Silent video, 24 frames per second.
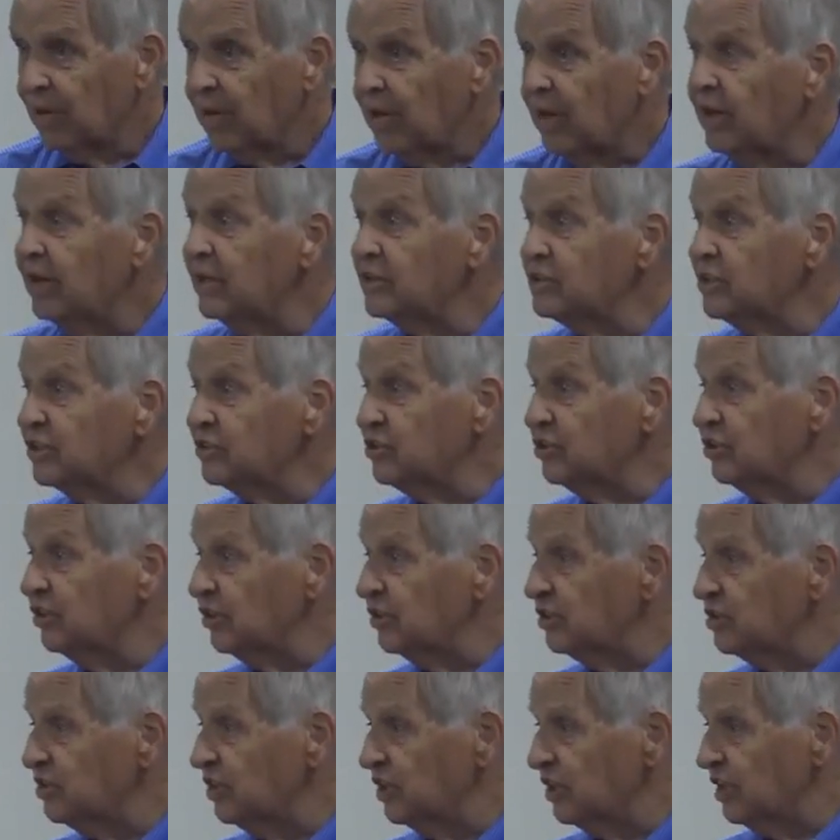And as a
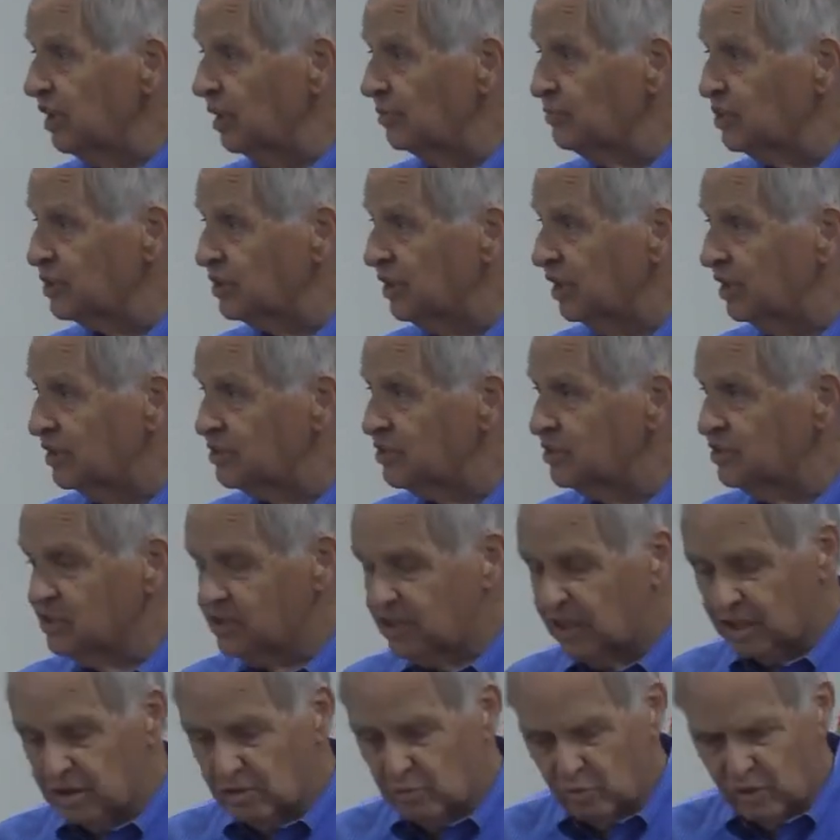church, it comes to us and
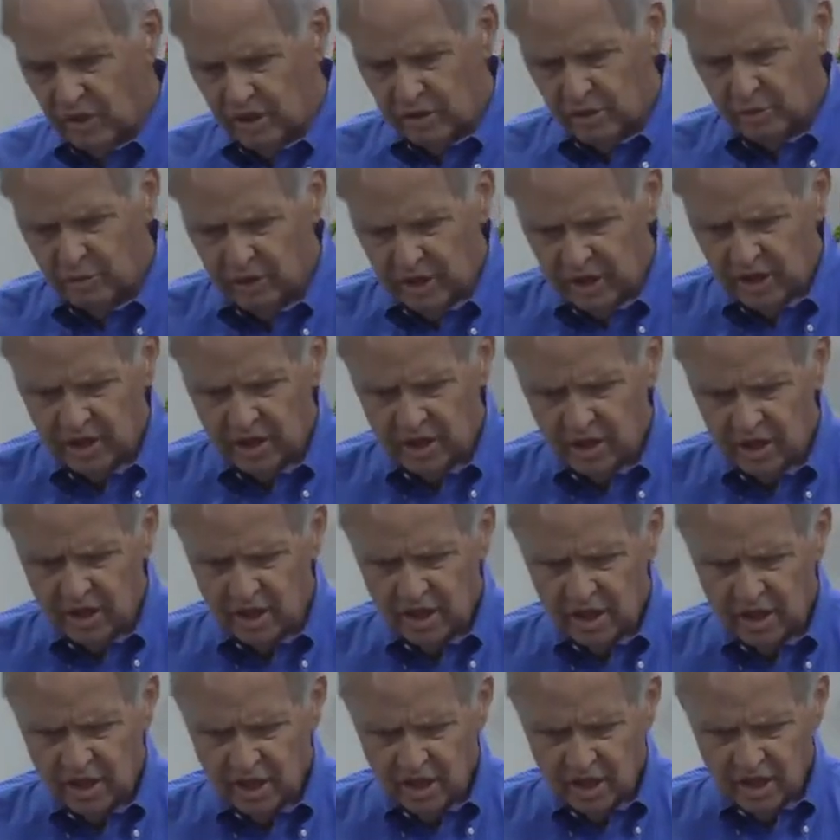say, where do we
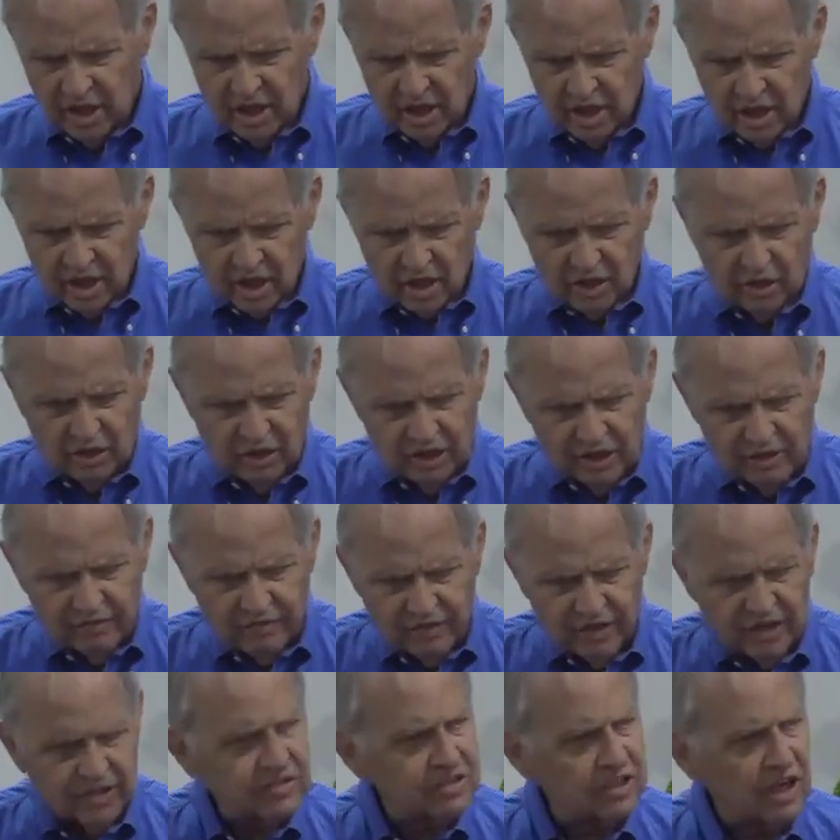live
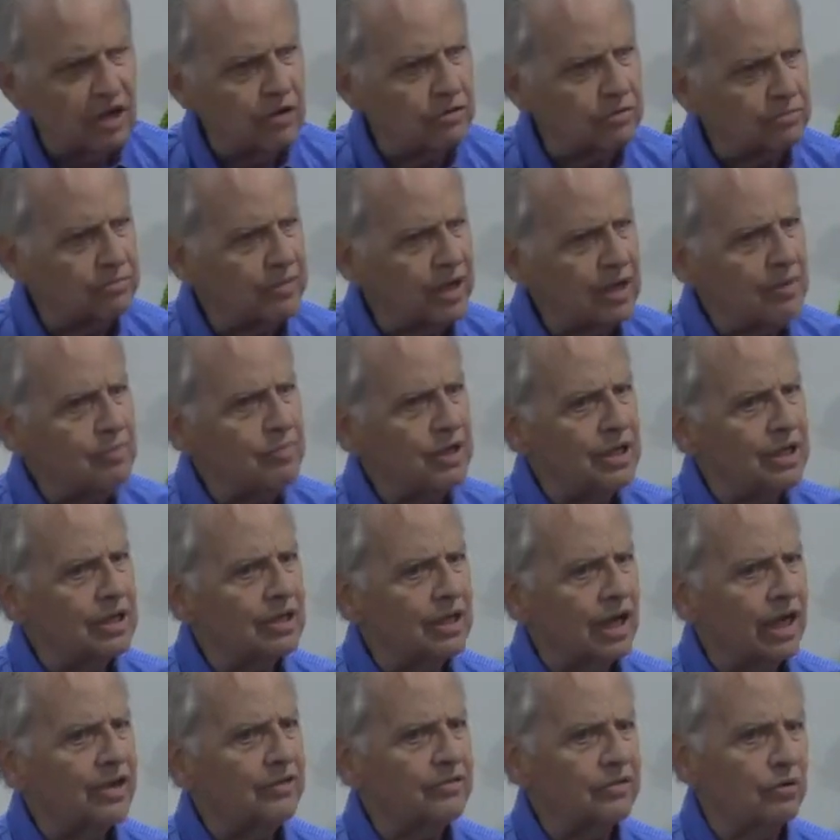this out maybe
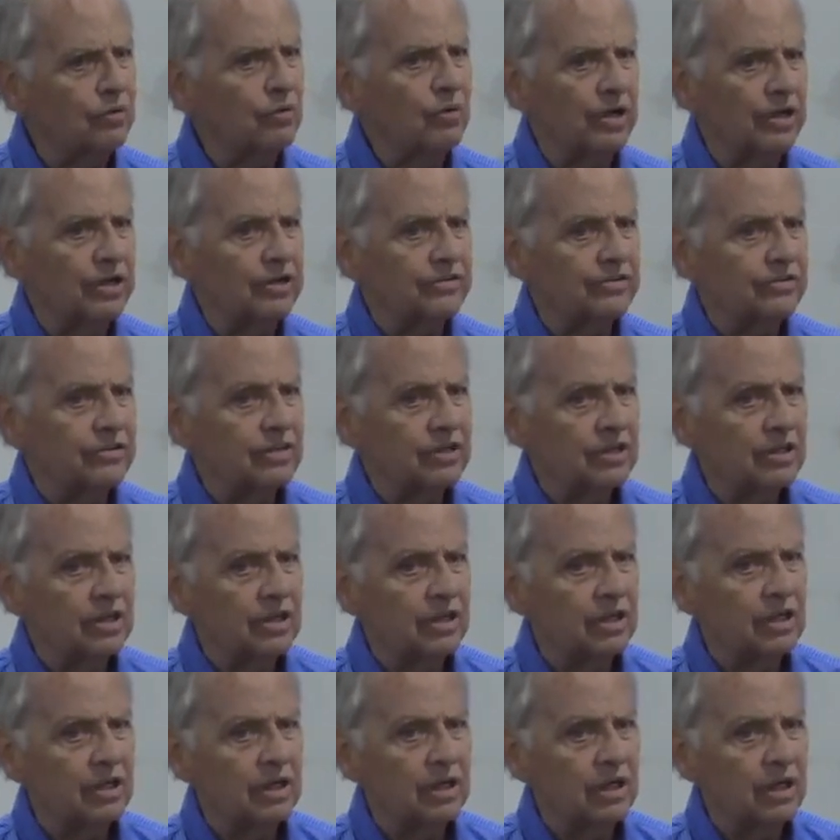in other ways?
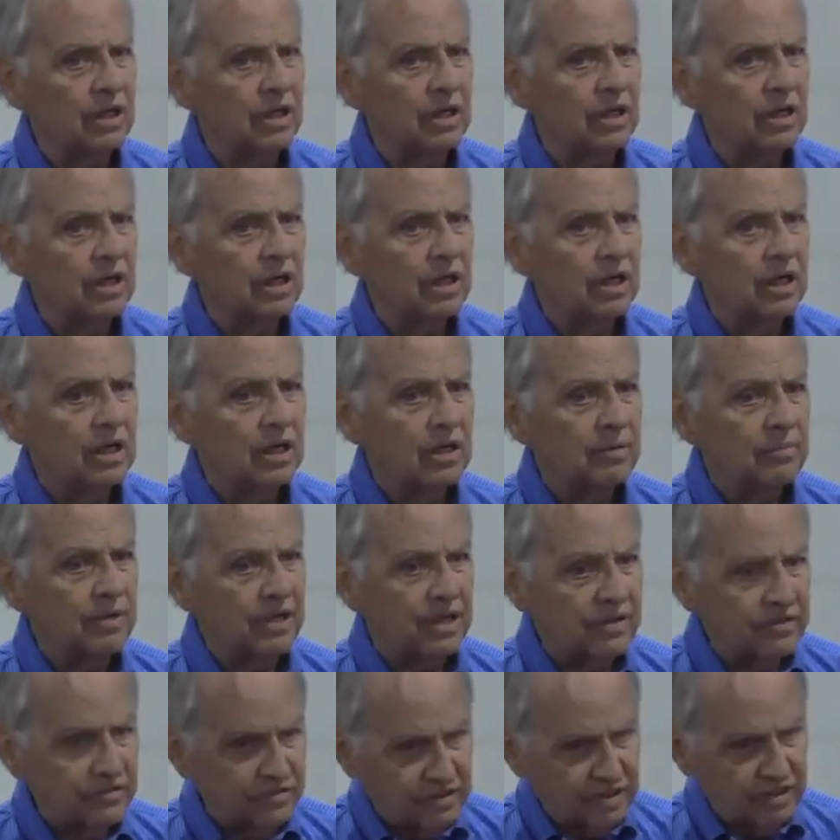
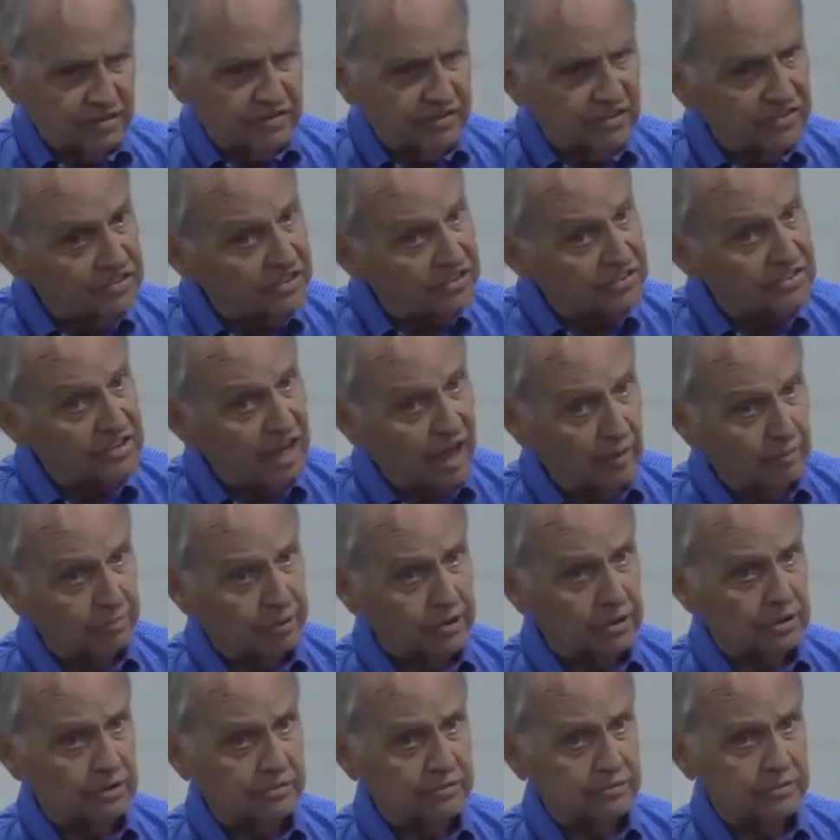Because this is a
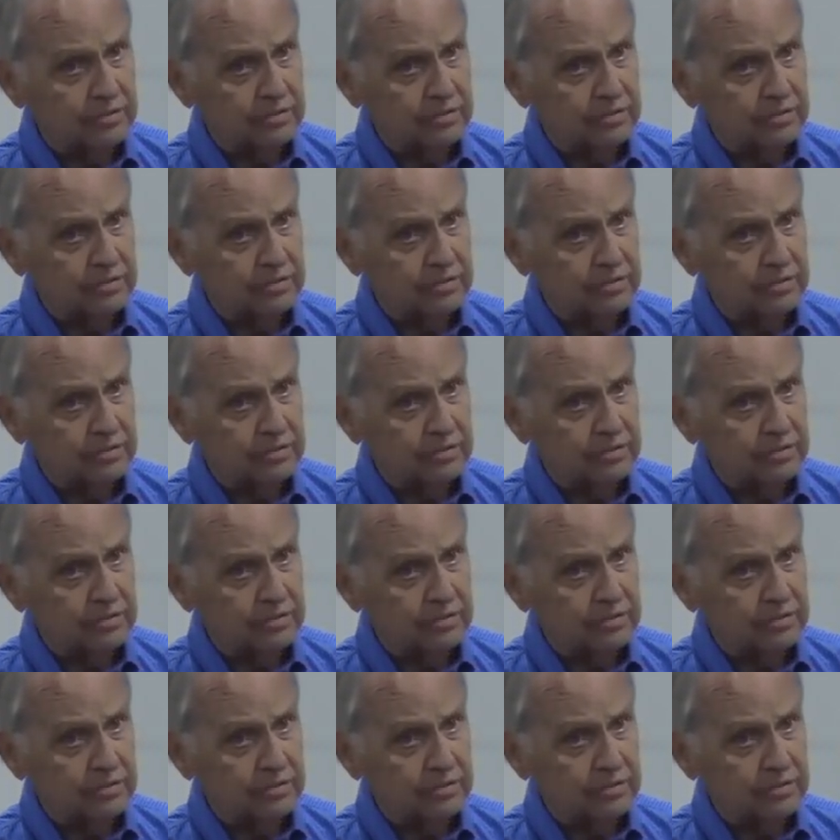sample.